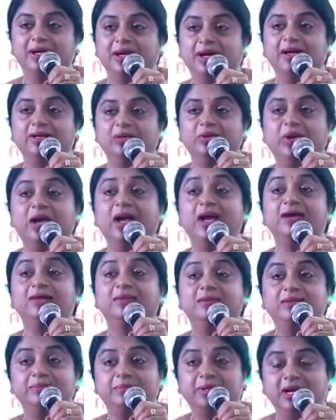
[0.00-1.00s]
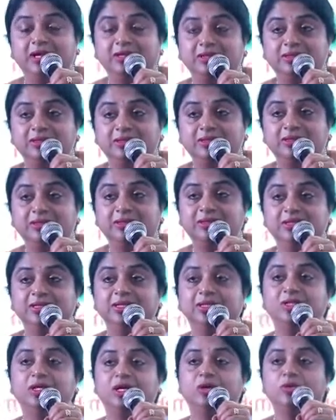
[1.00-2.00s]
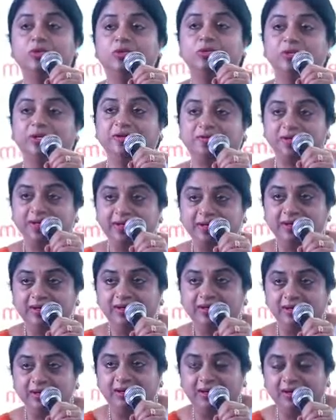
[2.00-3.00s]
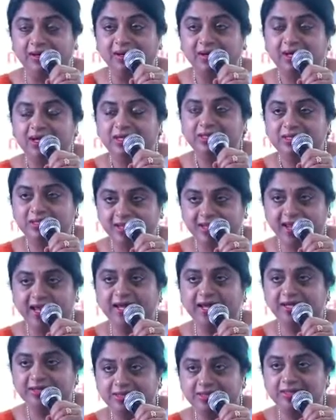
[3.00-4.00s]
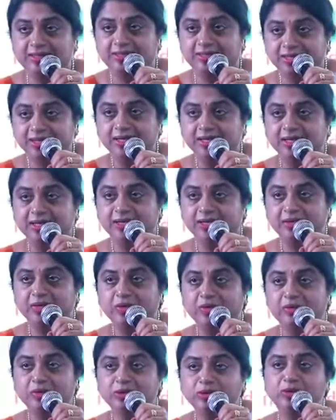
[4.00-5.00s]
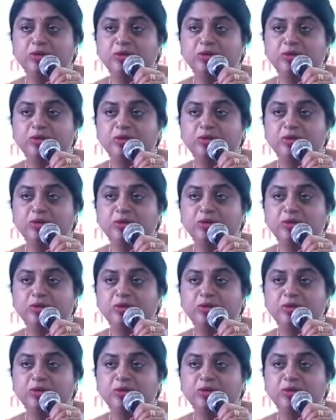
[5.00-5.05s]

I had to add the branches, reach out to different uh, states, you know.